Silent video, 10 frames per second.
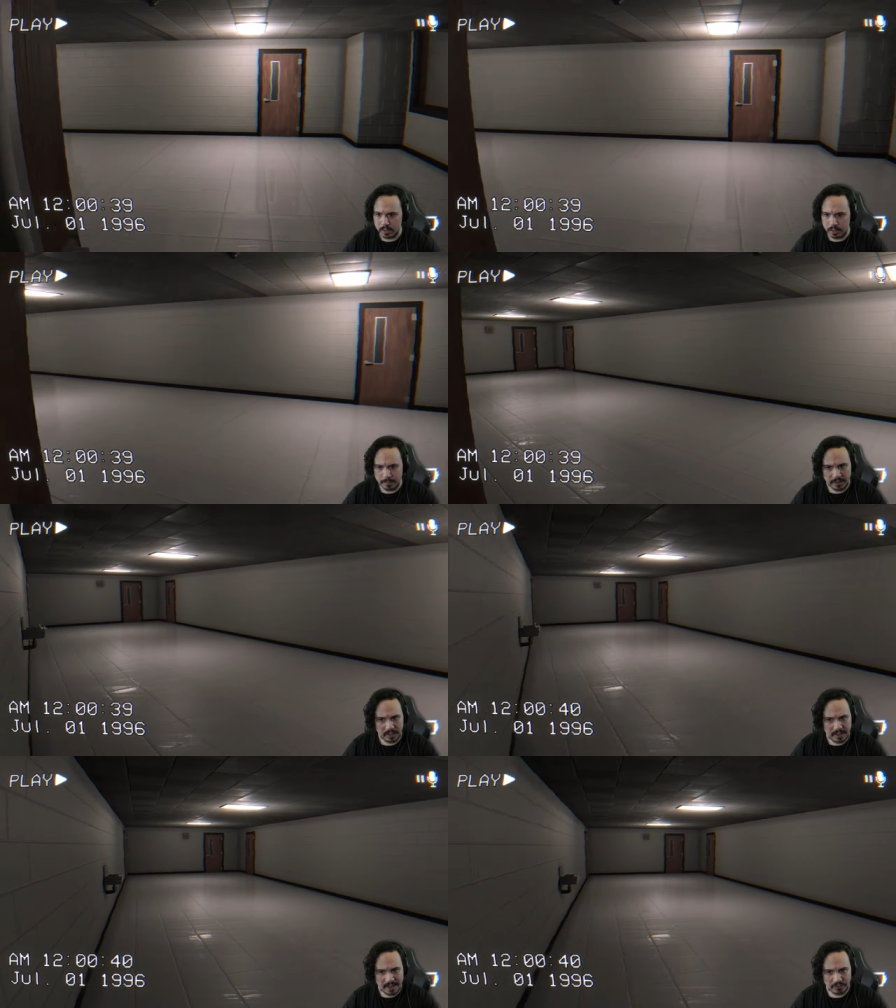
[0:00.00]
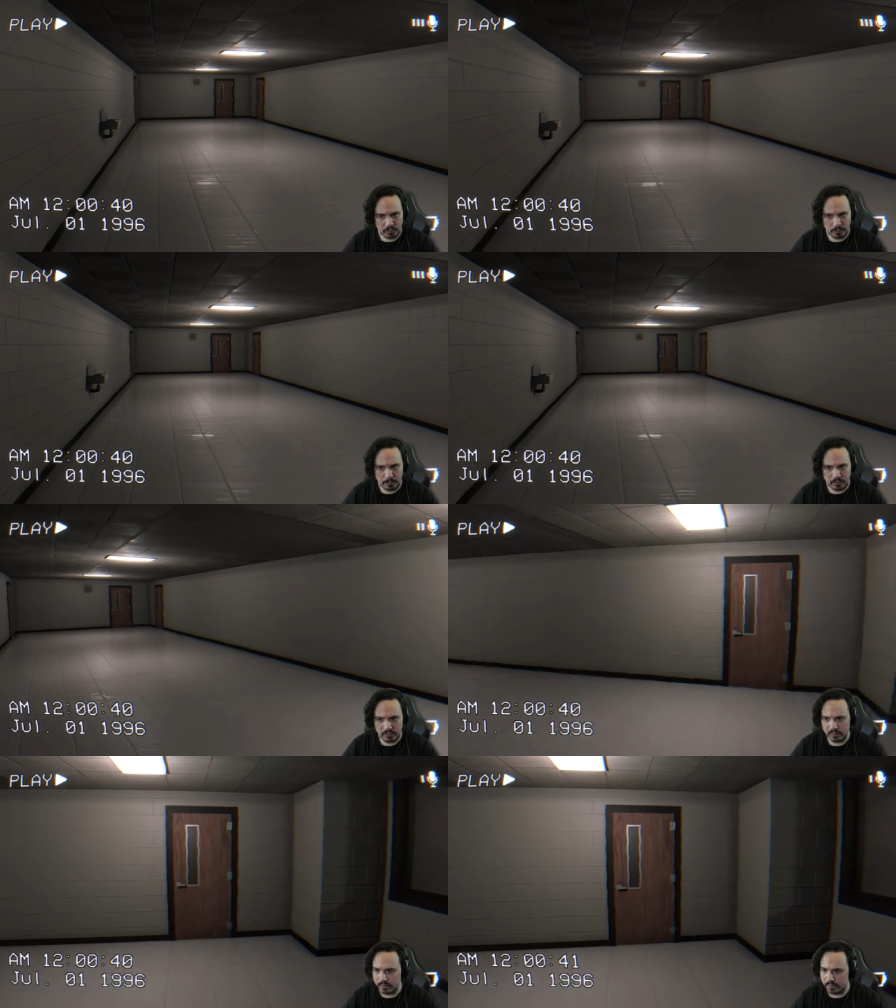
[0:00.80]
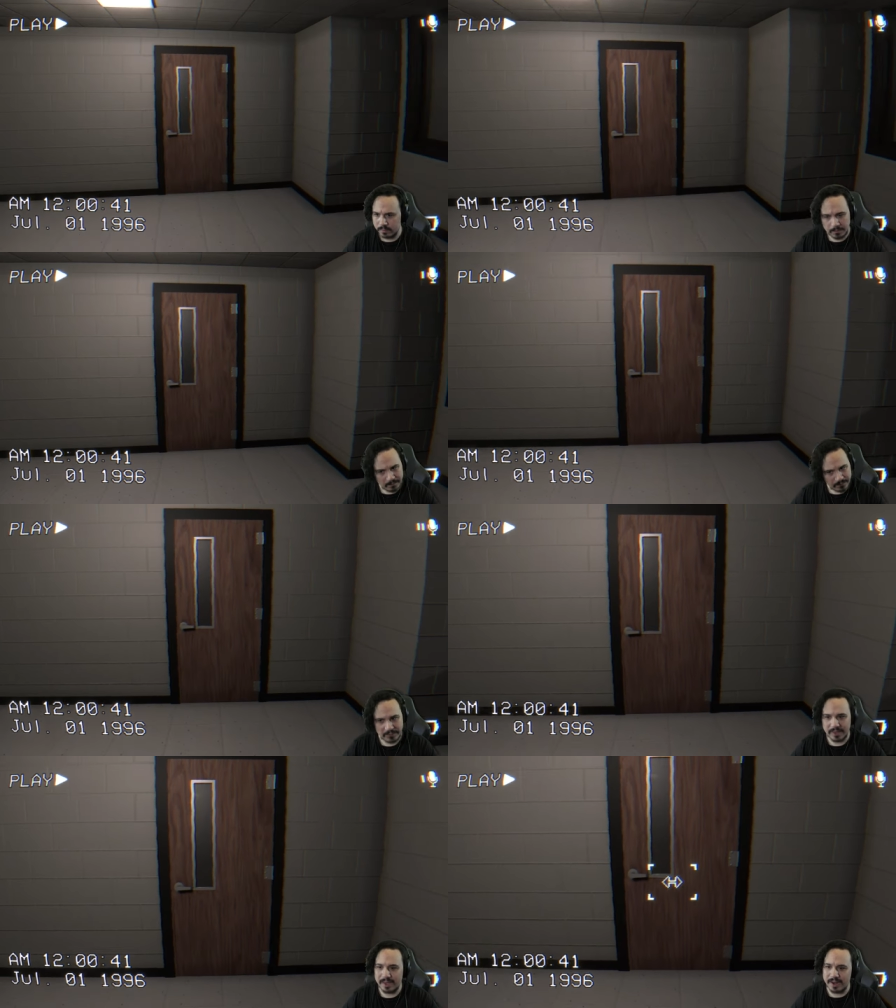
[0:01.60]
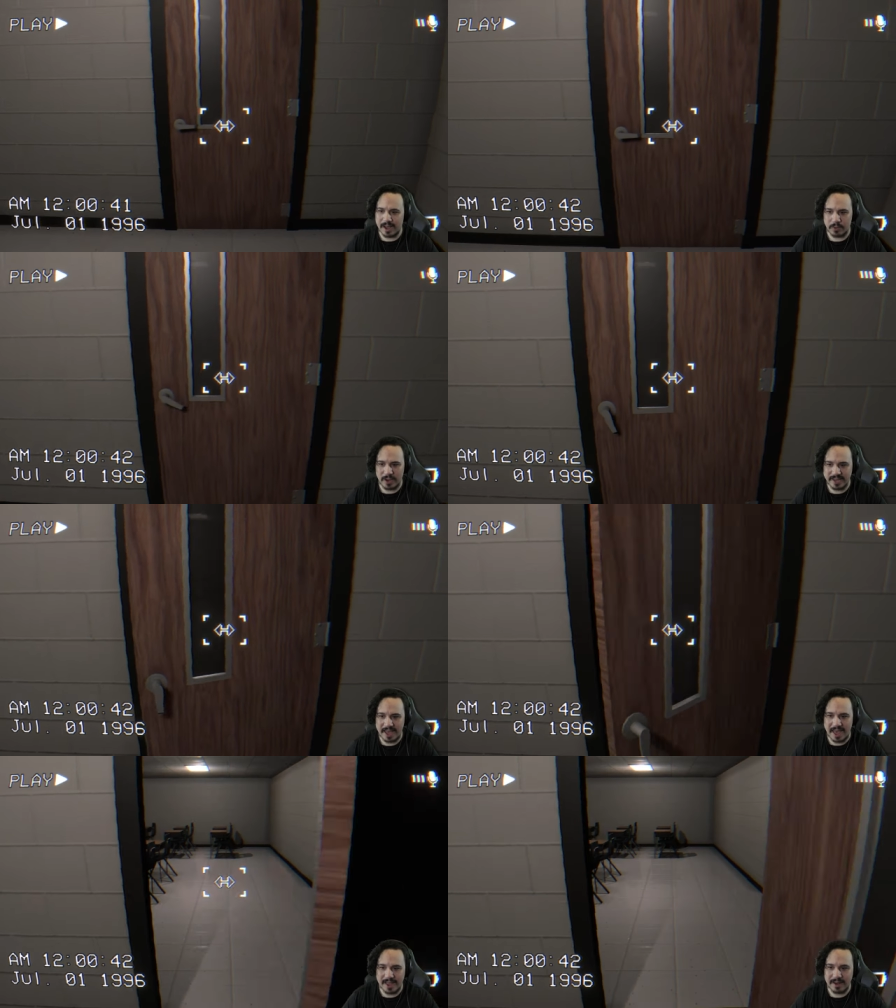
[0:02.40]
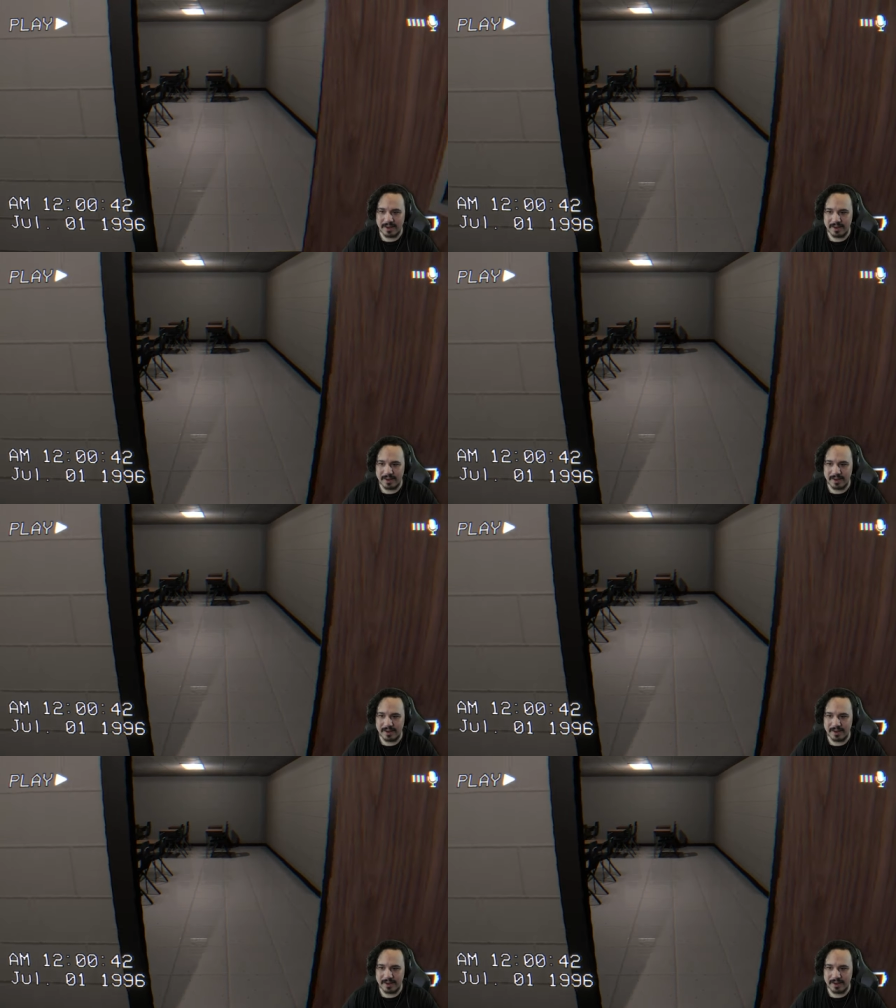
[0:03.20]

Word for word: I'm in the classrooms. Not quite yet.